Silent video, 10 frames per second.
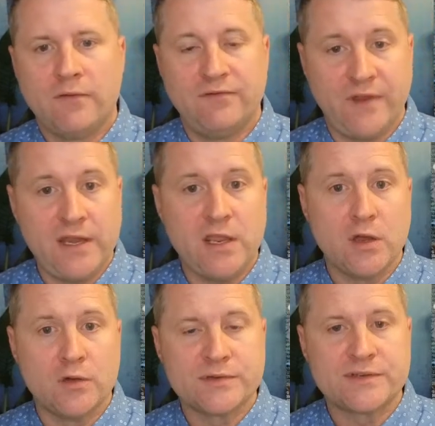
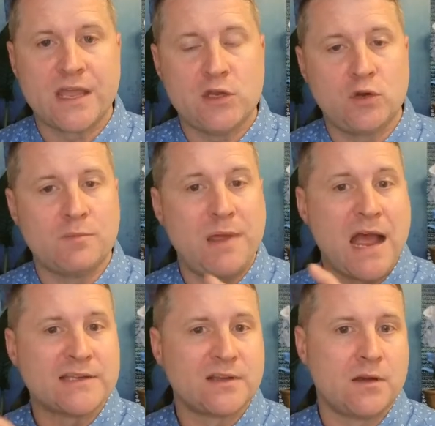videos that you can
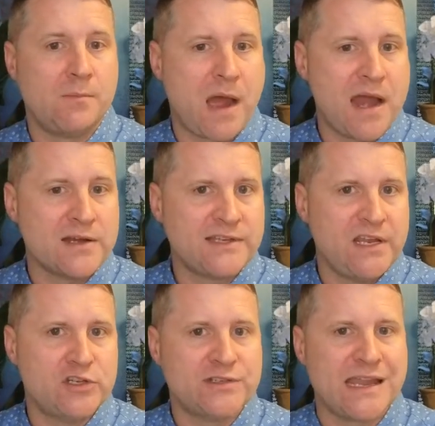pass on to buyers
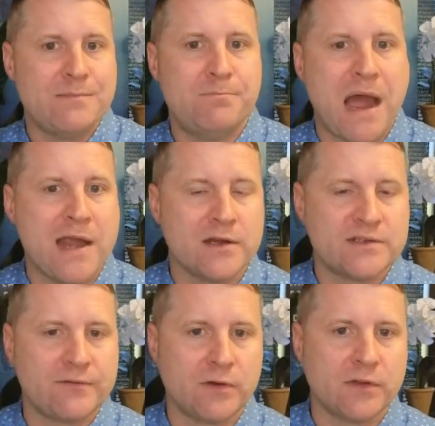agents and buyers
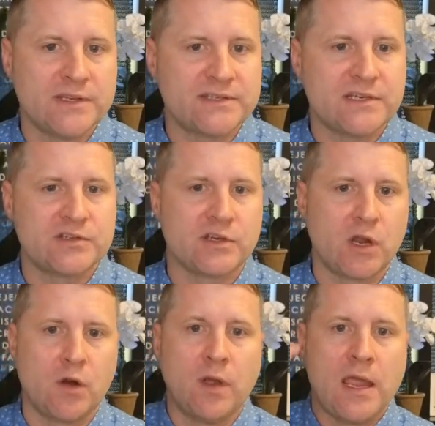of your listings to
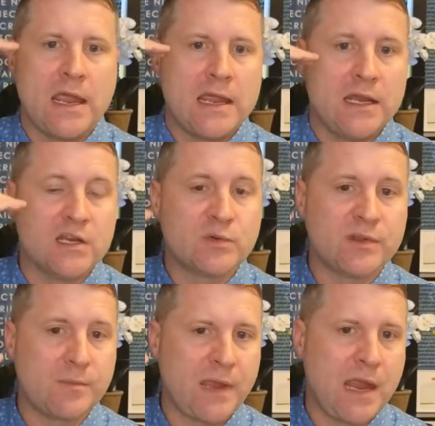go, here's what
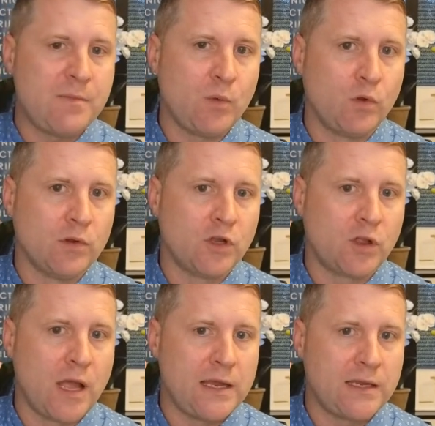the payment will look
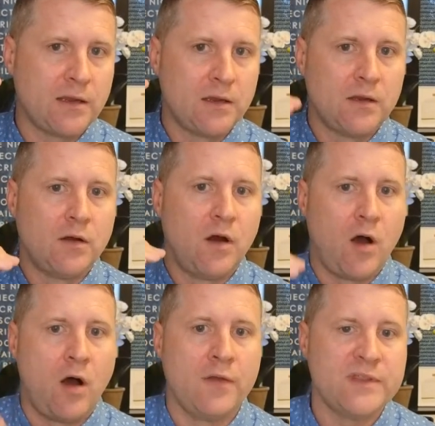like
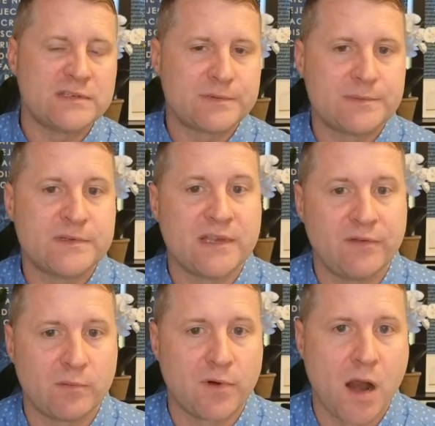on this
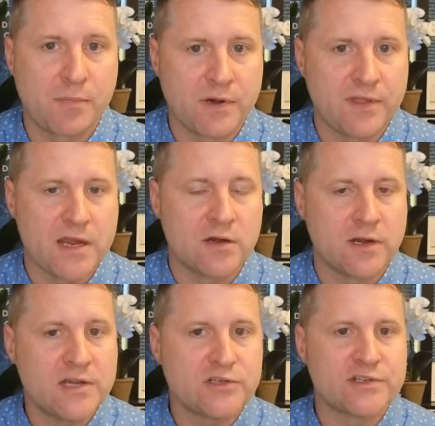specific property that you're
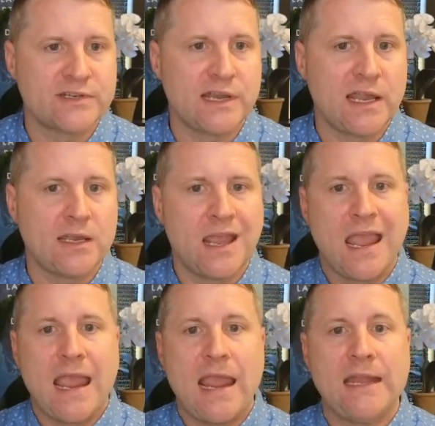interested in.
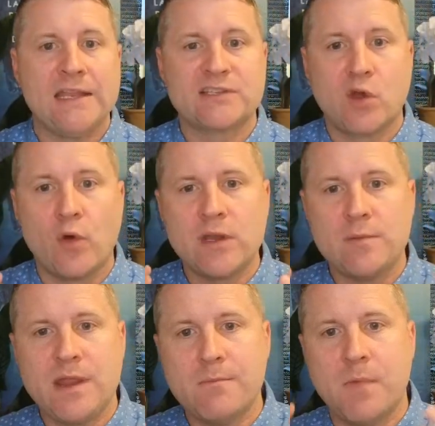And it's going to
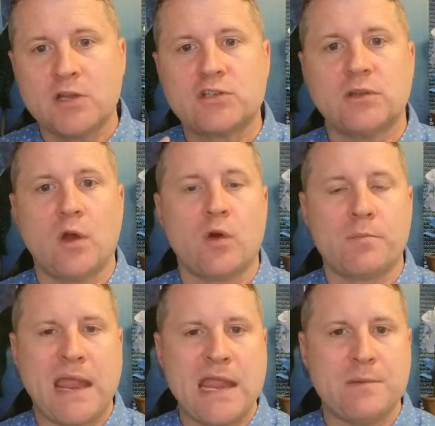be a much lower
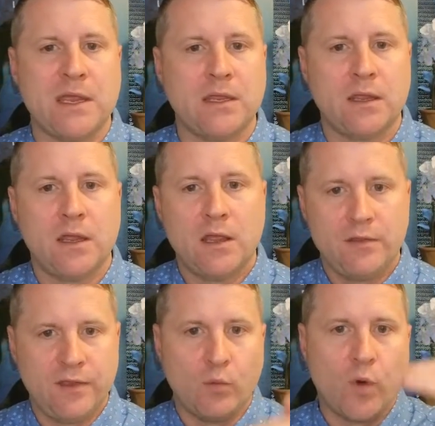payment
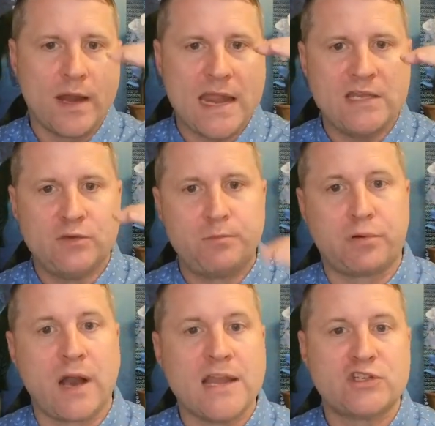than what a
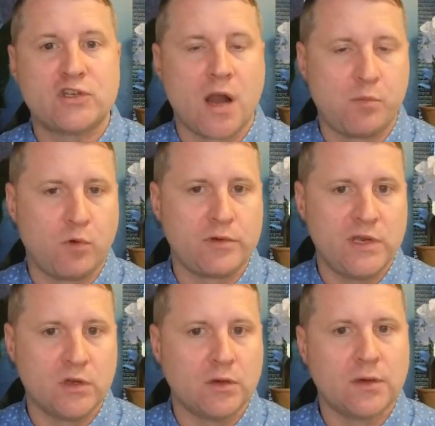price drop will
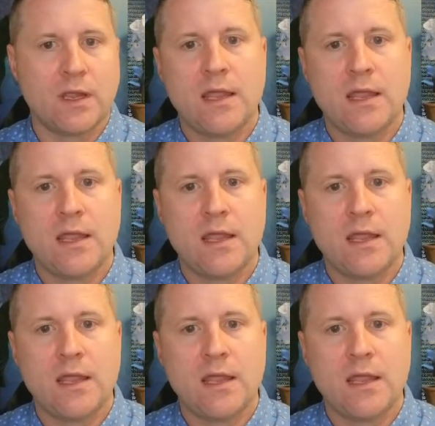yield.